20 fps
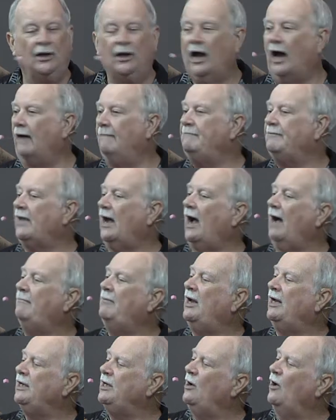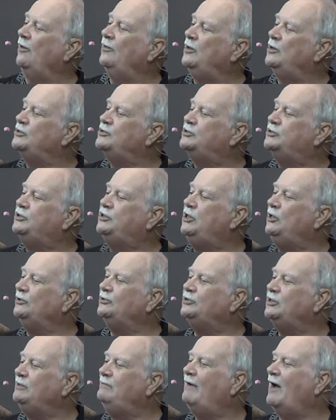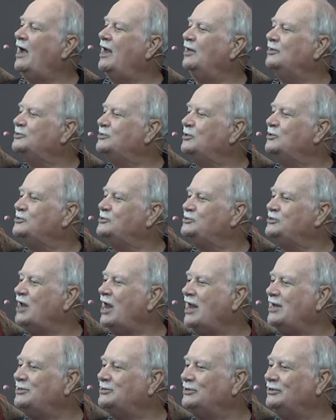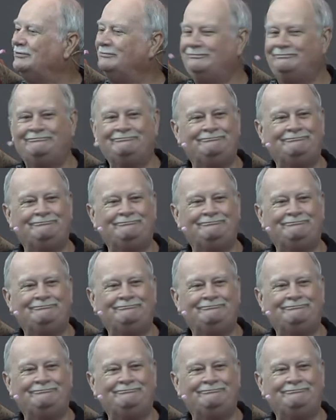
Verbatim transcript: Um, how many know there's guilty by association?